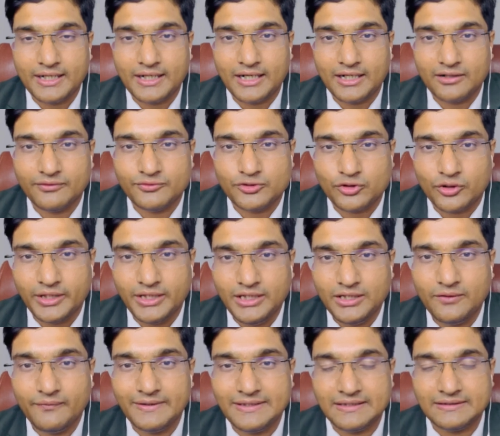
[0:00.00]
kind of
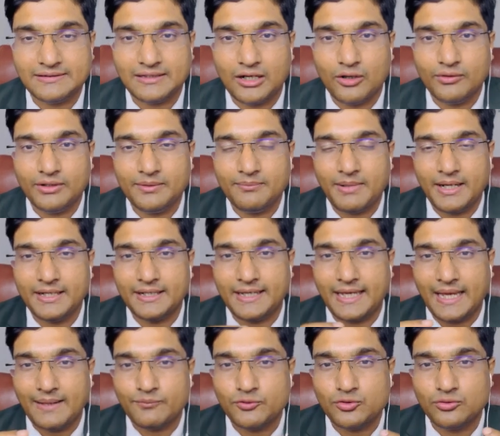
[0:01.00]
joint which is surrounded by a
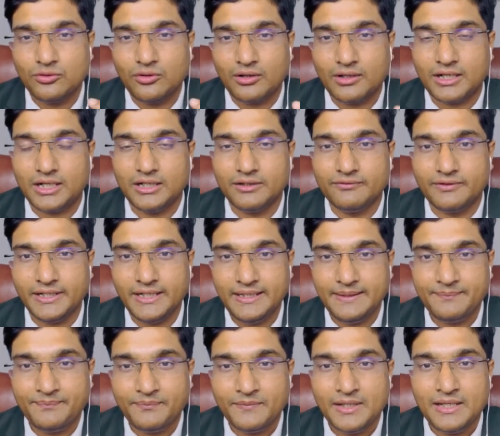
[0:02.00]
capsule or a covering,
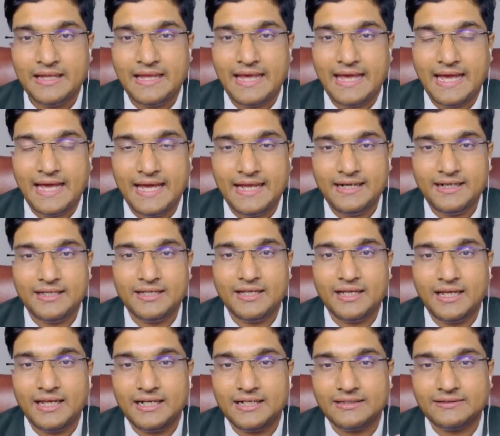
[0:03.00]
and
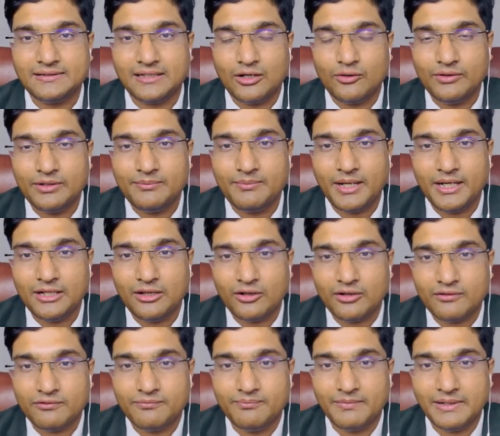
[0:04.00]
it is surrounded by a lot
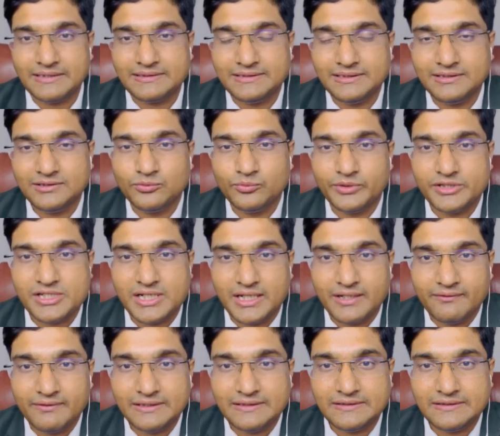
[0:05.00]
of muscles which give it